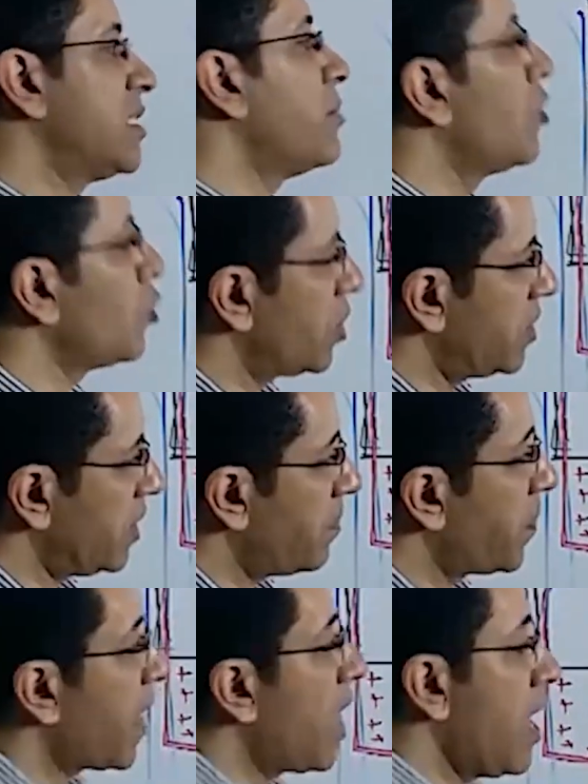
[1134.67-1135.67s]
acts
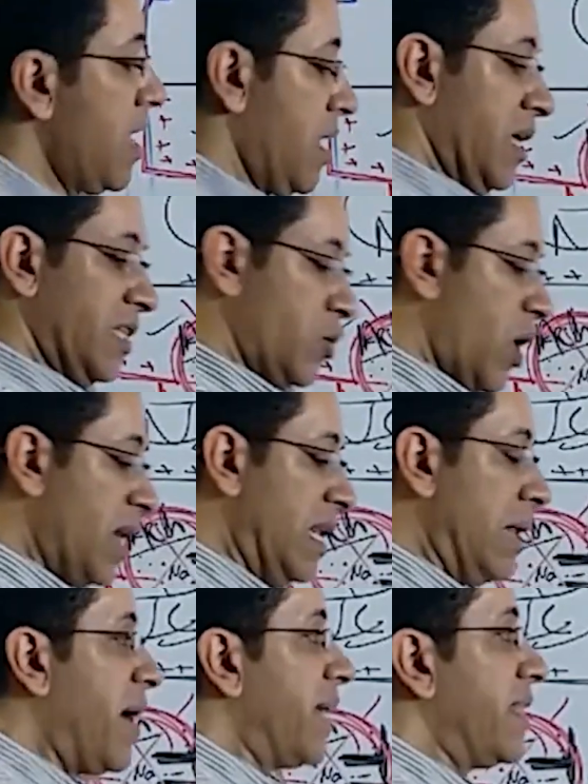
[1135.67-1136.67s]
either on
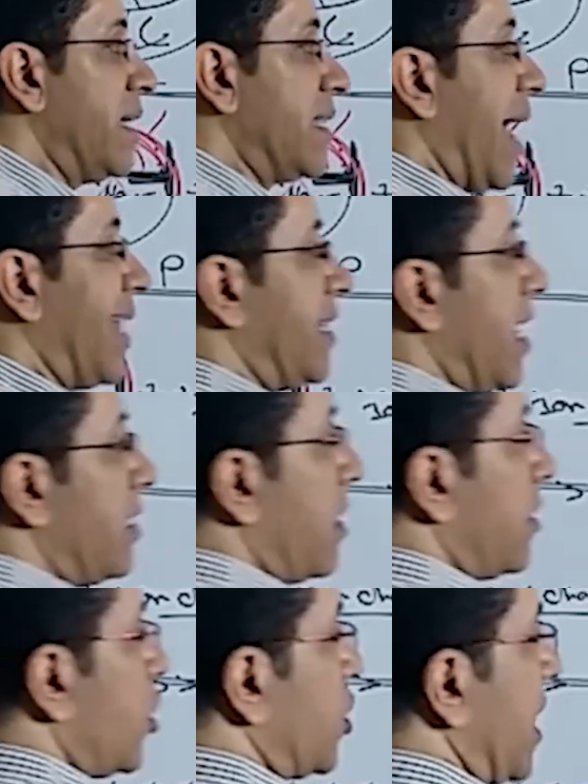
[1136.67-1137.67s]
parasympathetic nerve
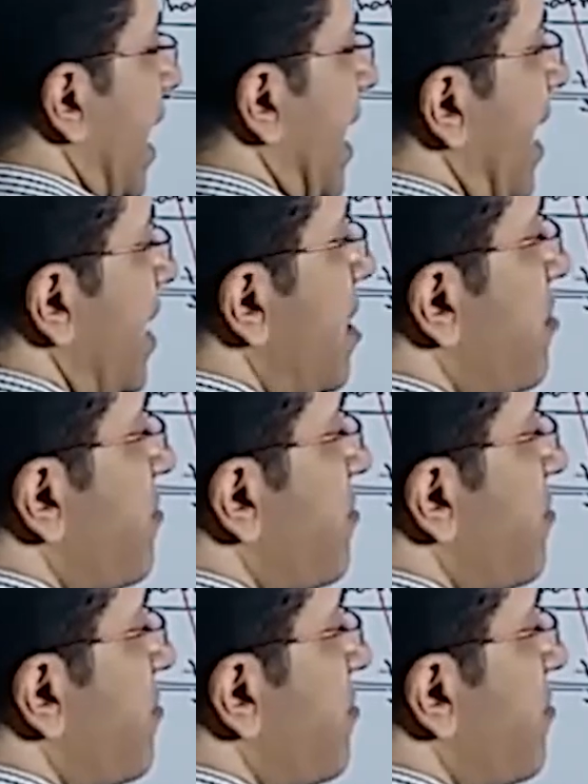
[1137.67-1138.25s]
endings which